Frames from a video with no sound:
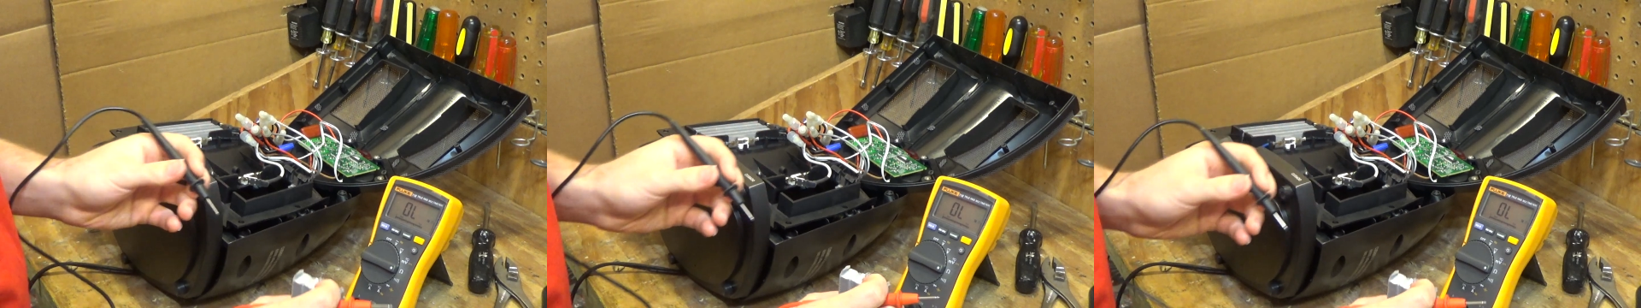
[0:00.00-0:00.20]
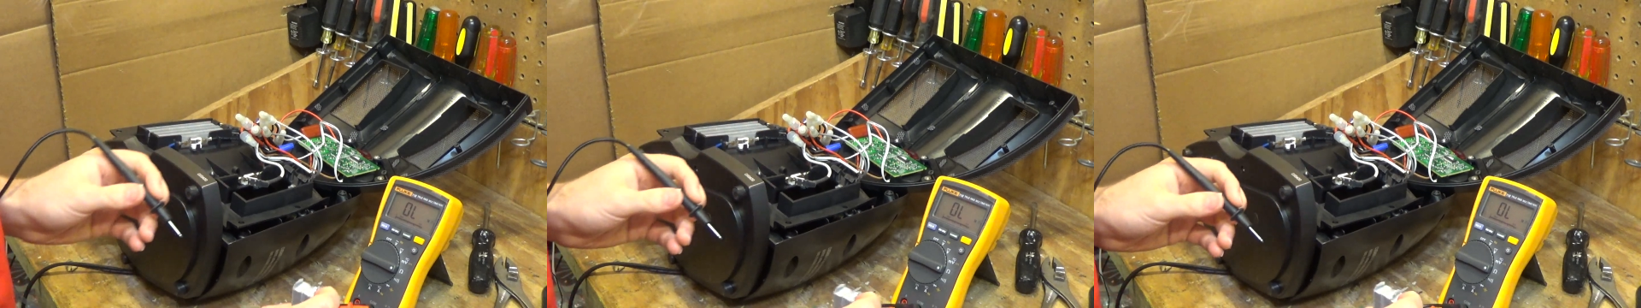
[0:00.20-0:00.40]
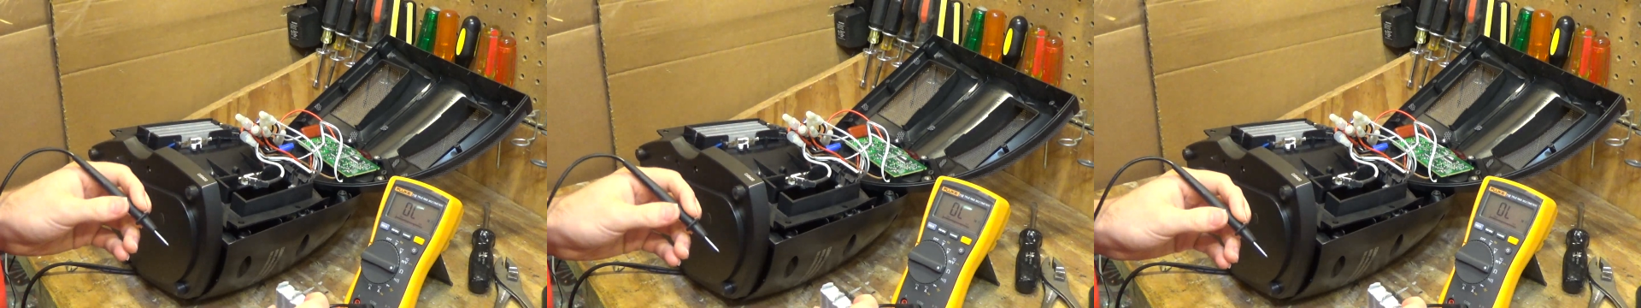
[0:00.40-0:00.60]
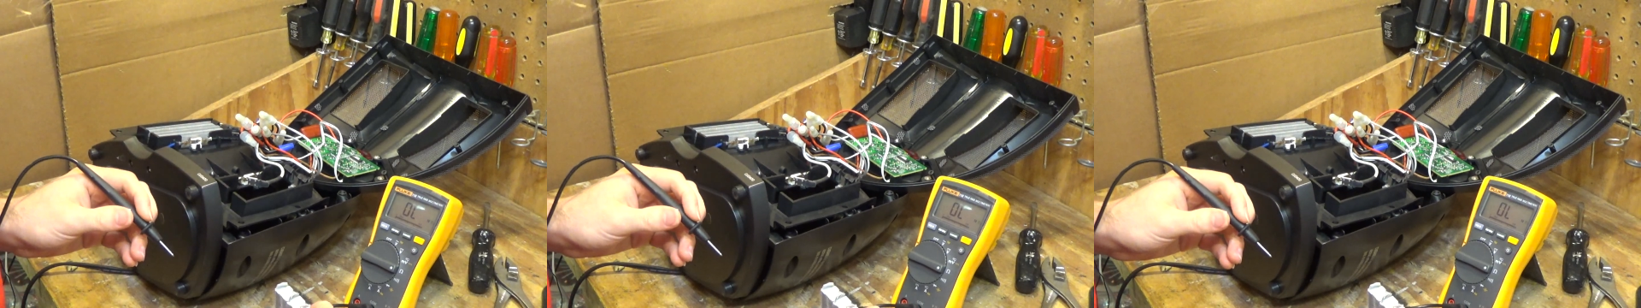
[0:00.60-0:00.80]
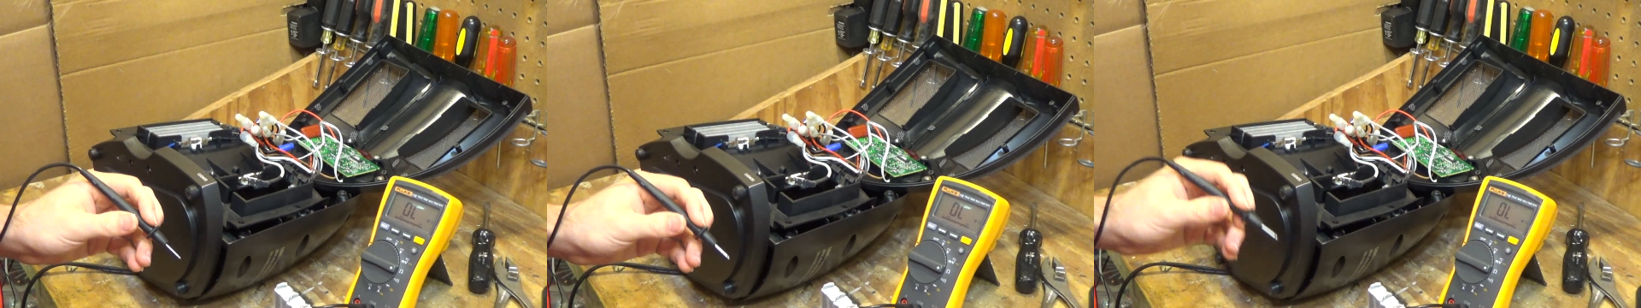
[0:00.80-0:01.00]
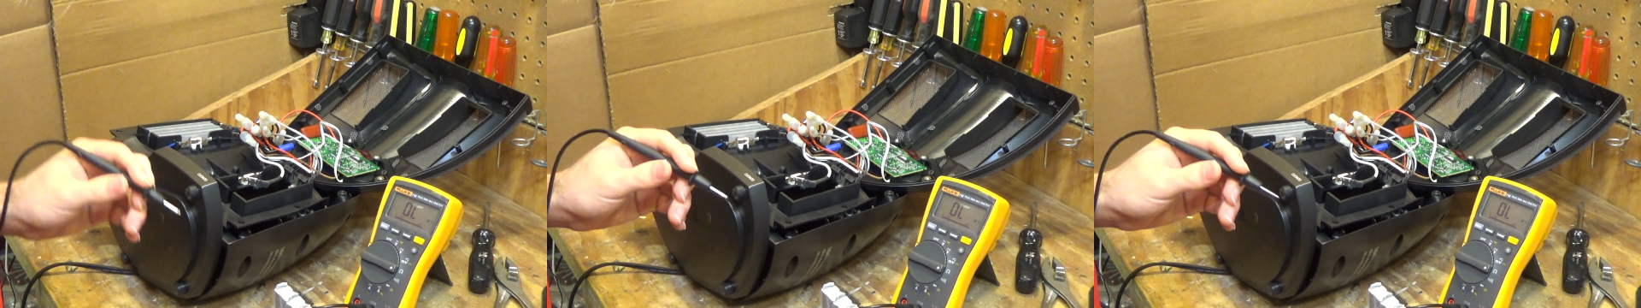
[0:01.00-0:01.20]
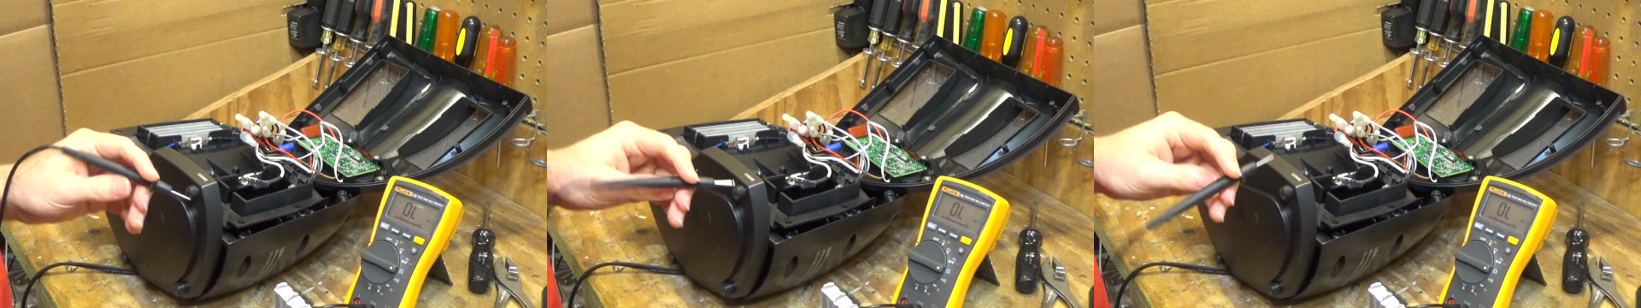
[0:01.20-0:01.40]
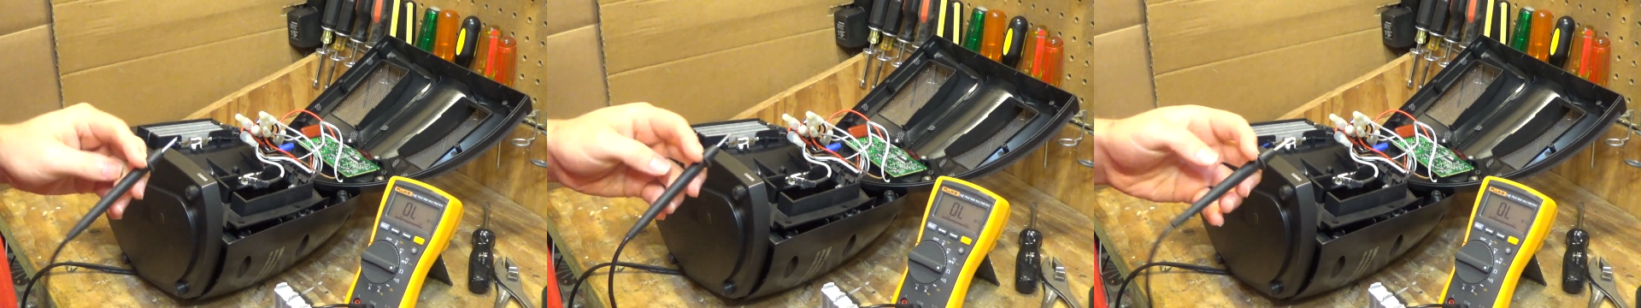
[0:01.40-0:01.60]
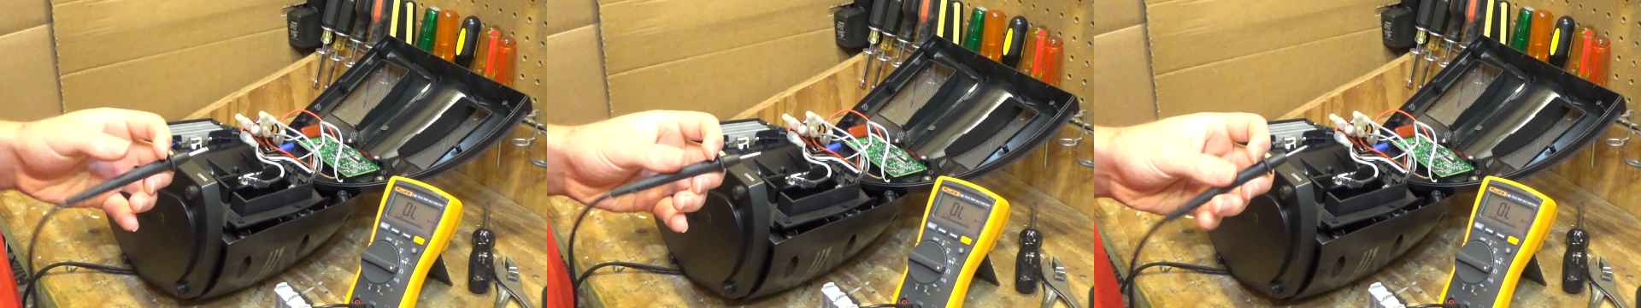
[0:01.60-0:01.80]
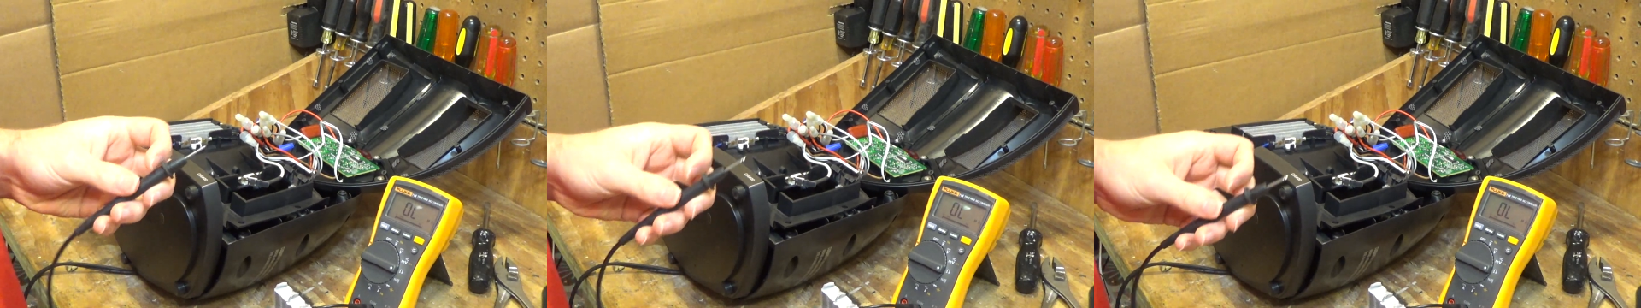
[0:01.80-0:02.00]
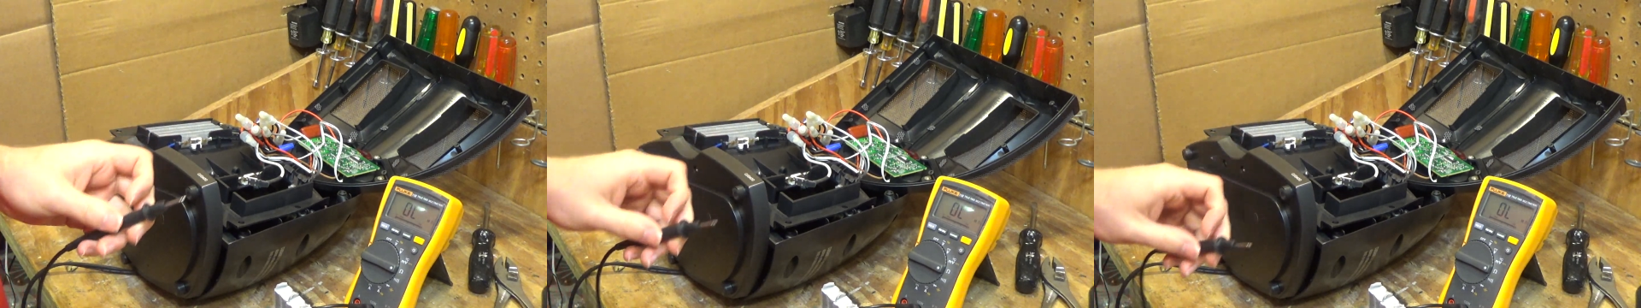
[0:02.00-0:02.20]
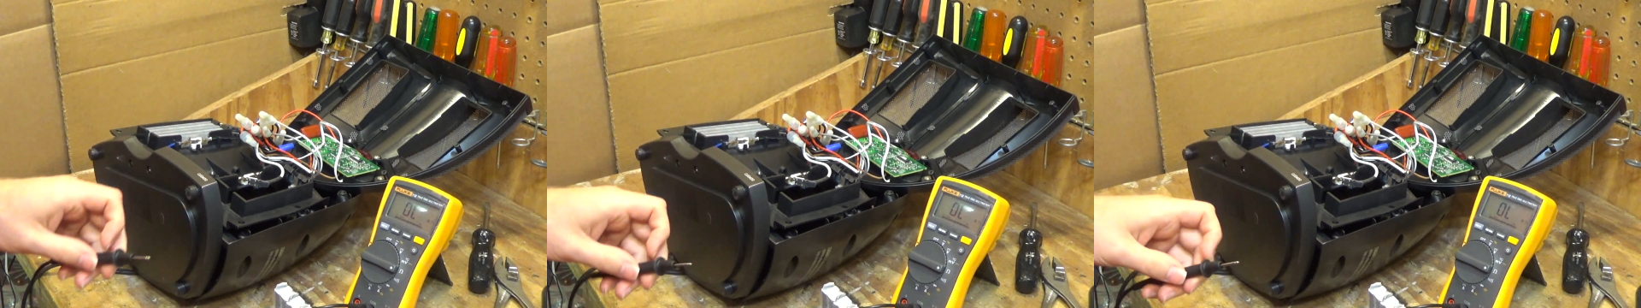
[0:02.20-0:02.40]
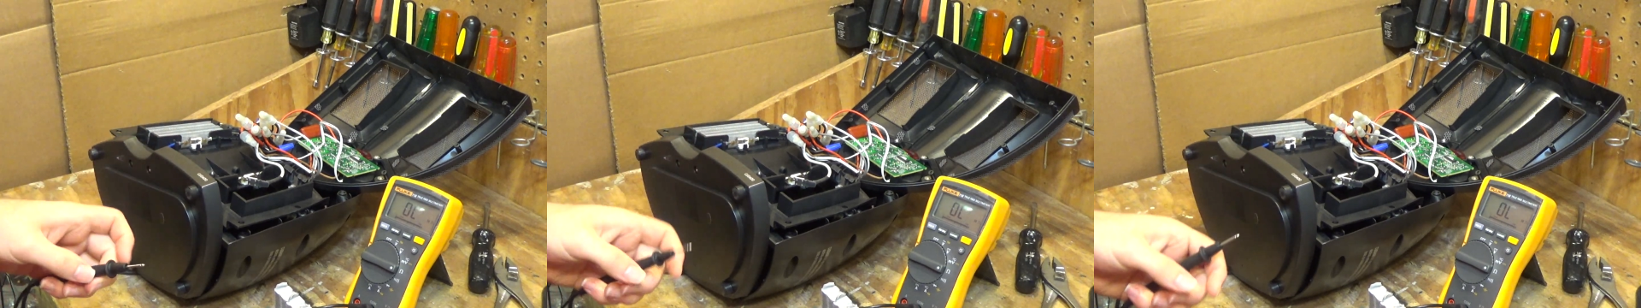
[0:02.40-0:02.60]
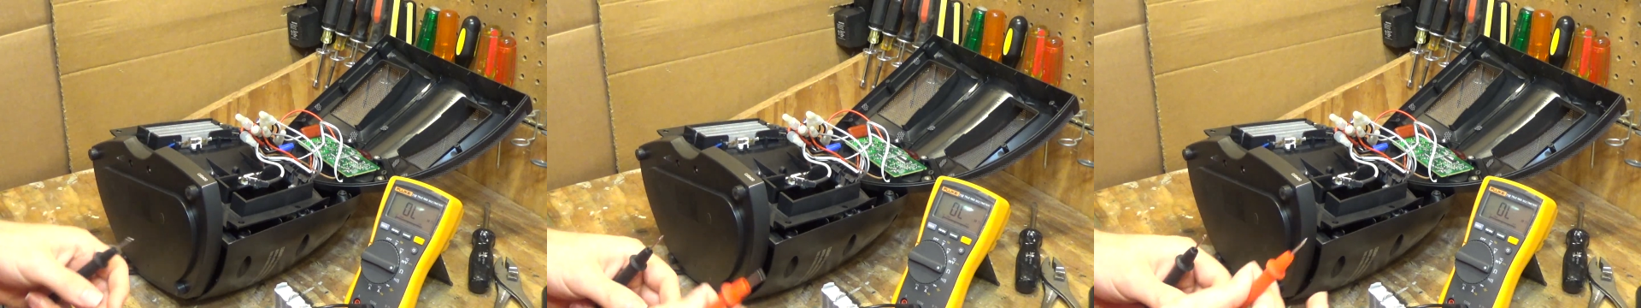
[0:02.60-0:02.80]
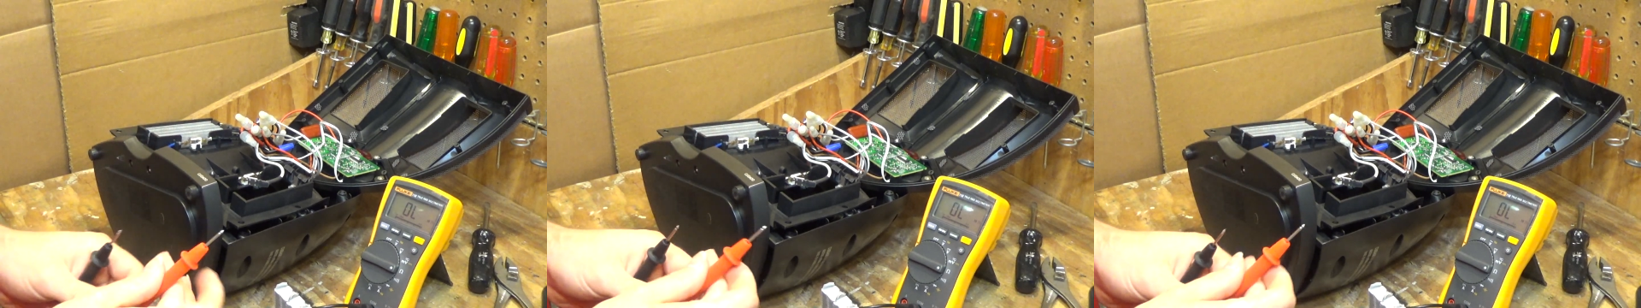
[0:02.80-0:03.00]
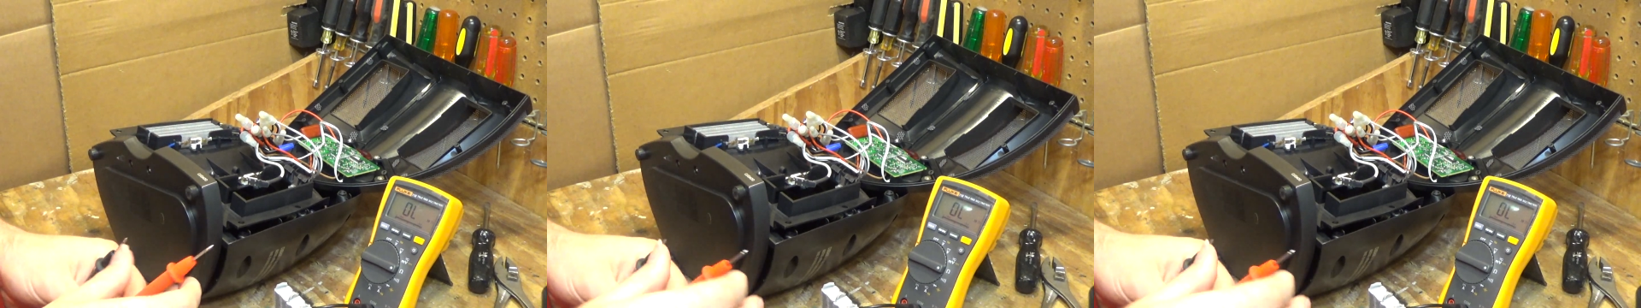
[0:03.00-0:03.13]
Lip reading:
(no speaker visible)